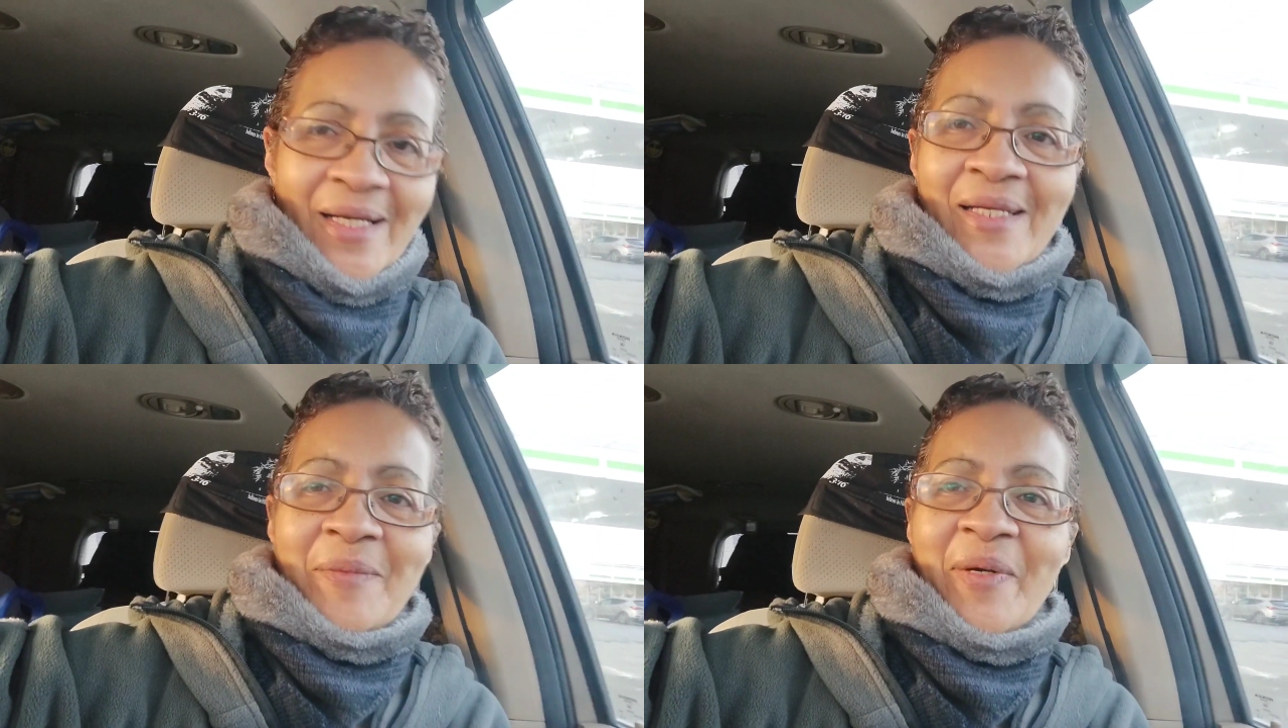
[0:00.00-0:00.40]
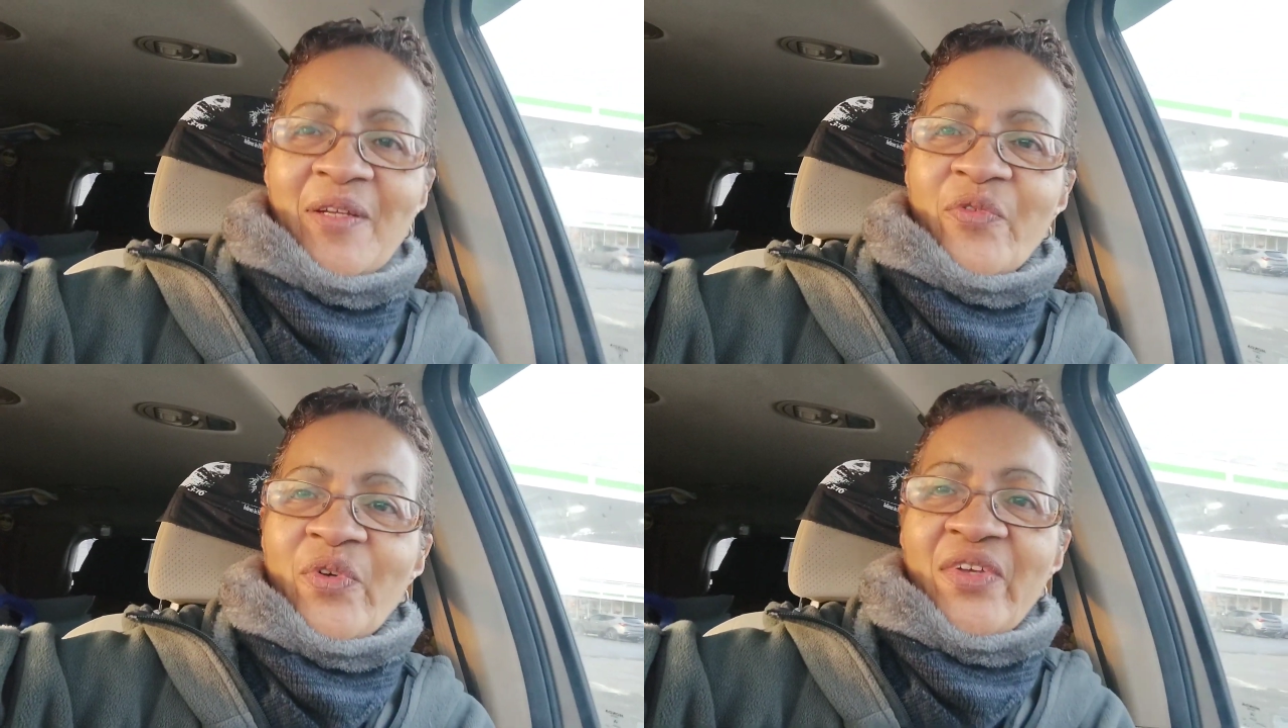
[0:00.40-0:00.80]

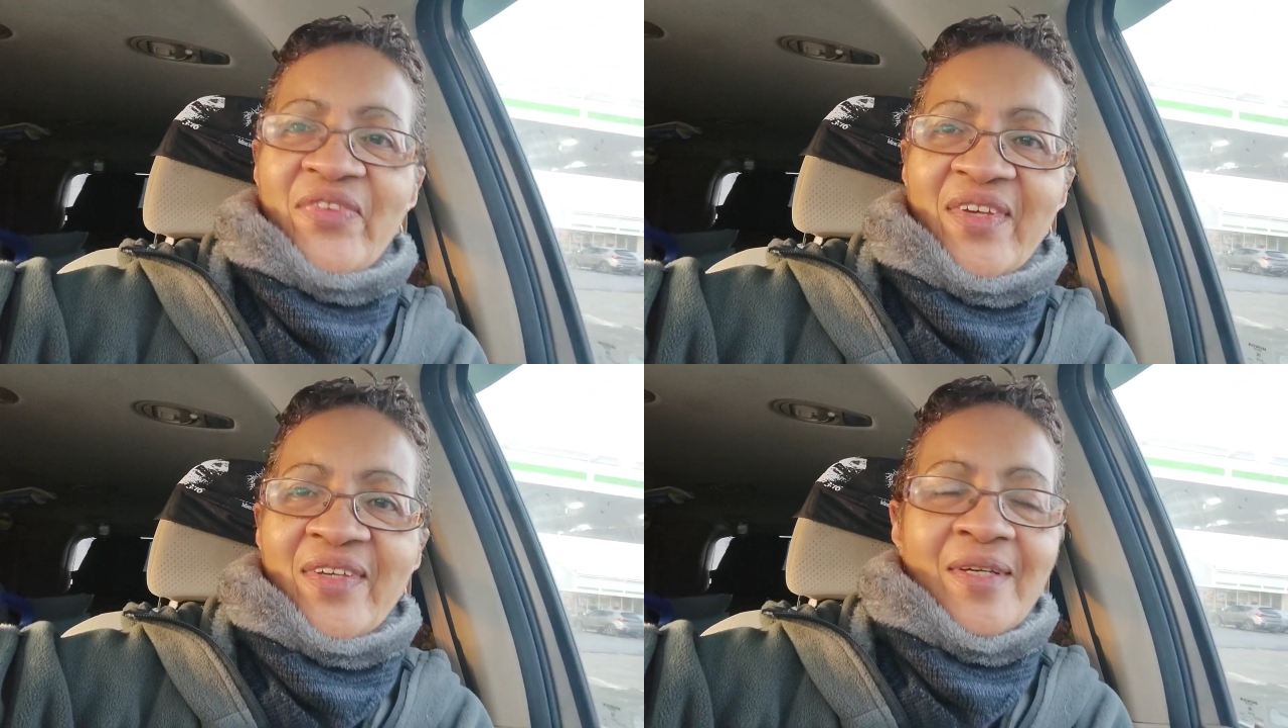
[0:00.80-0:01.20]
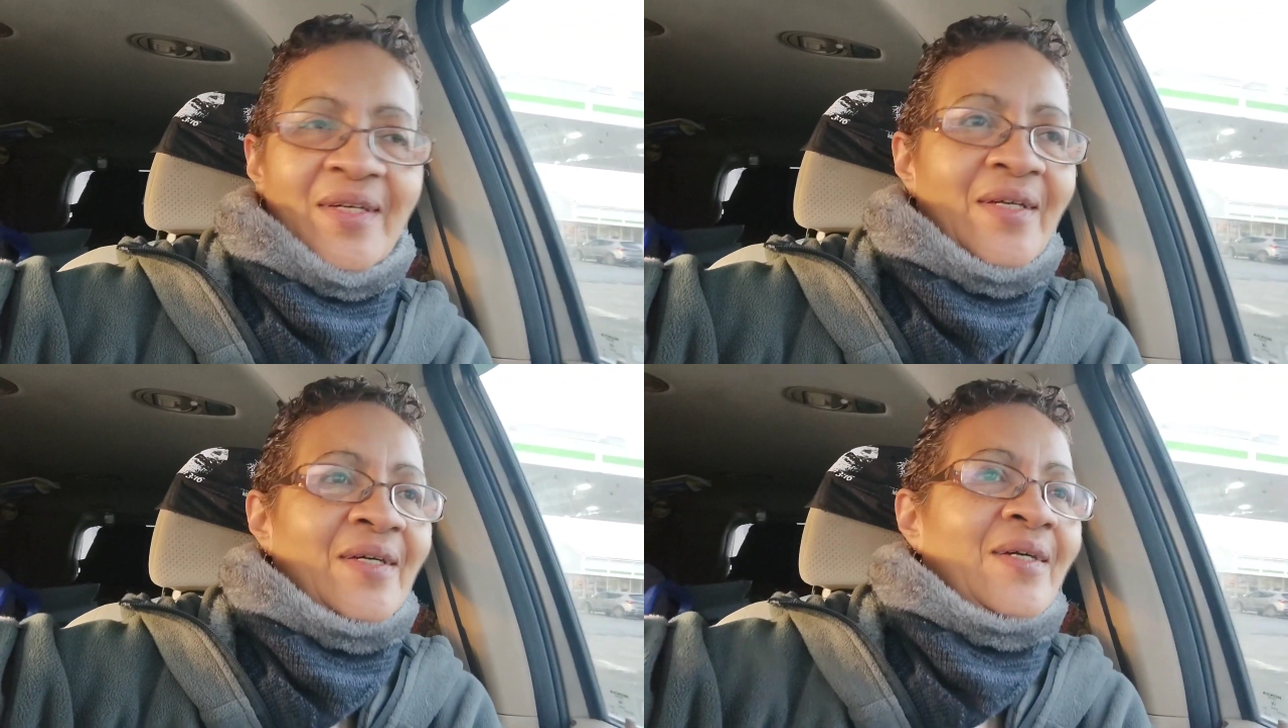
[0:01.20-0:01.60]
Anybody freezing?
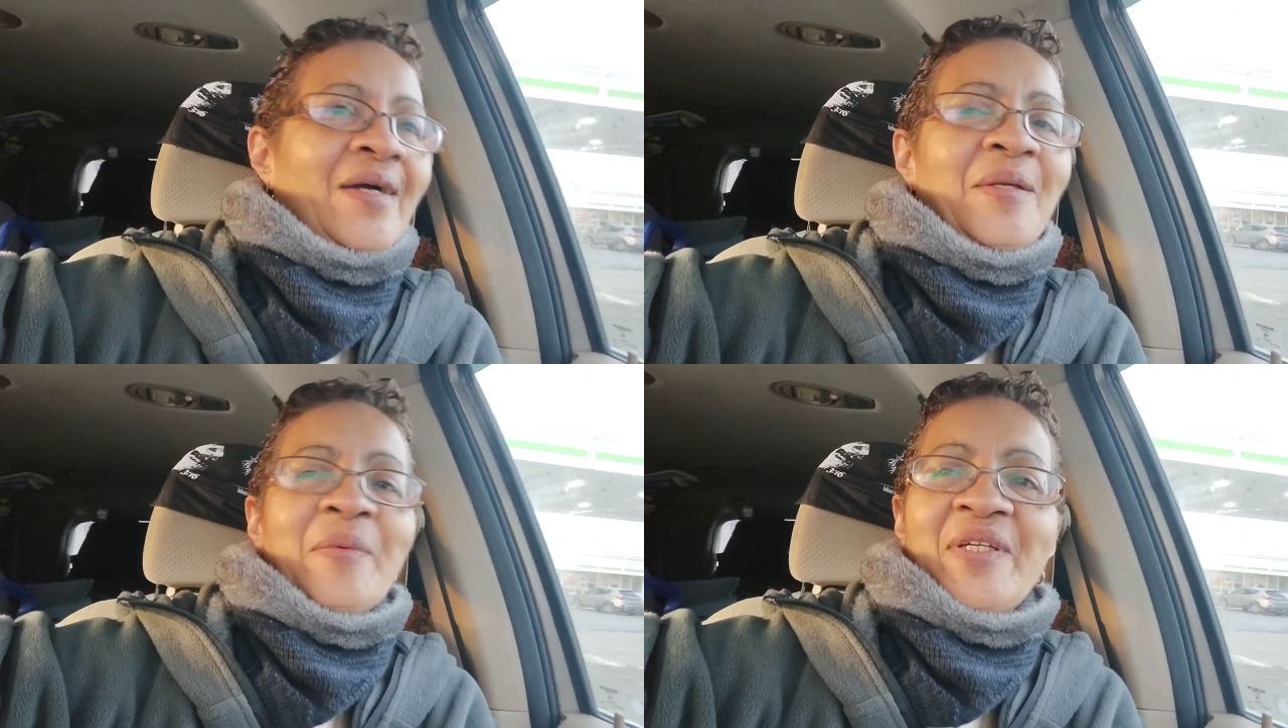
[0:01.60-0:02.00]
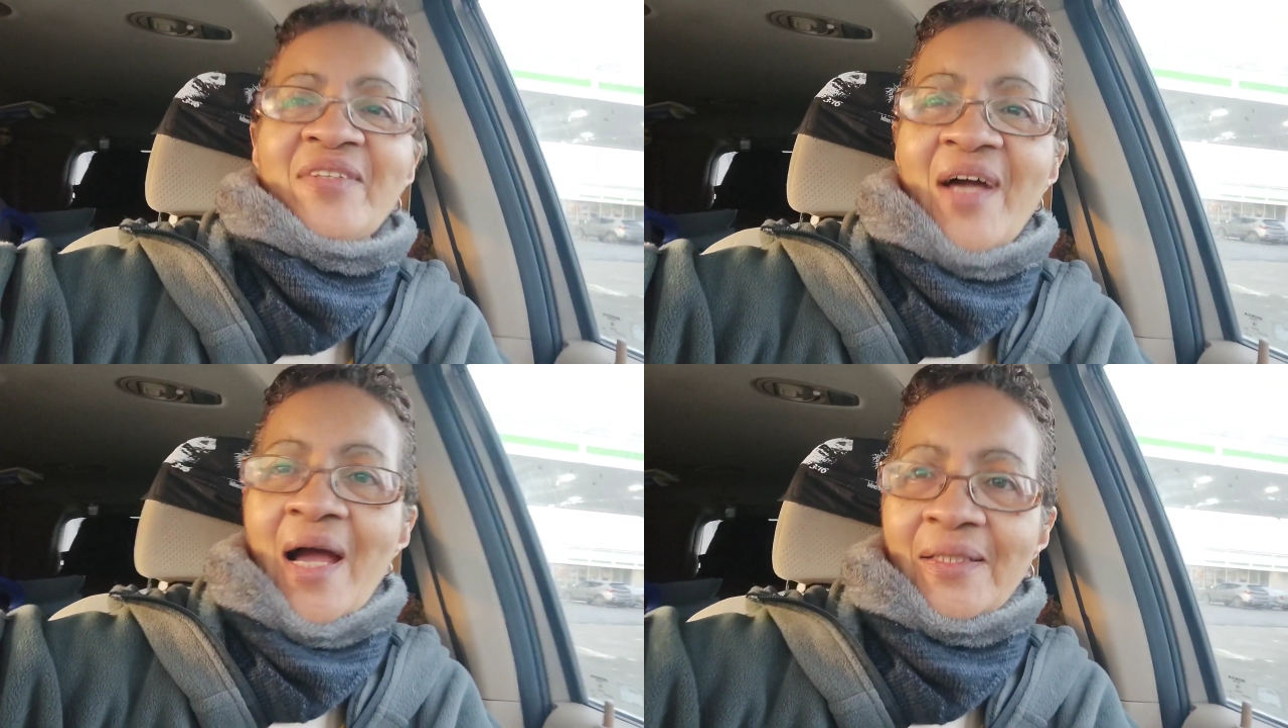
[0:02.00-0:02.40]

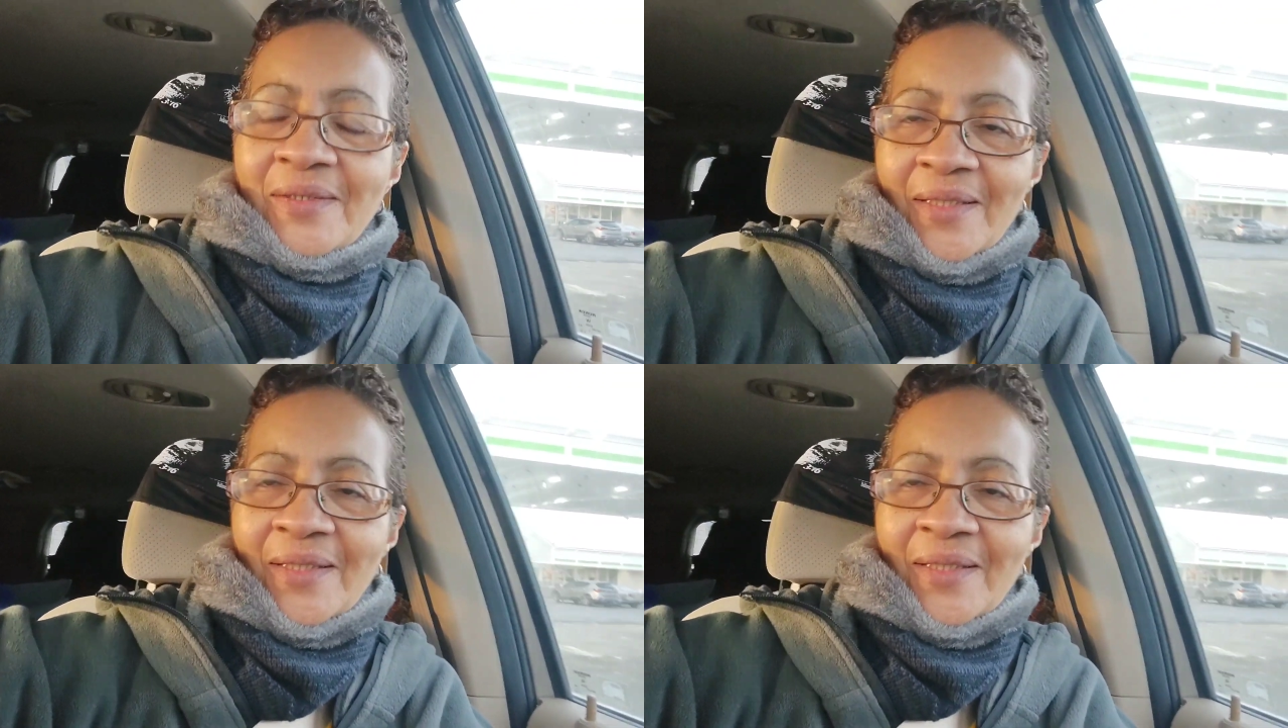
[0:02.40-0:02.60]
Anybody hot,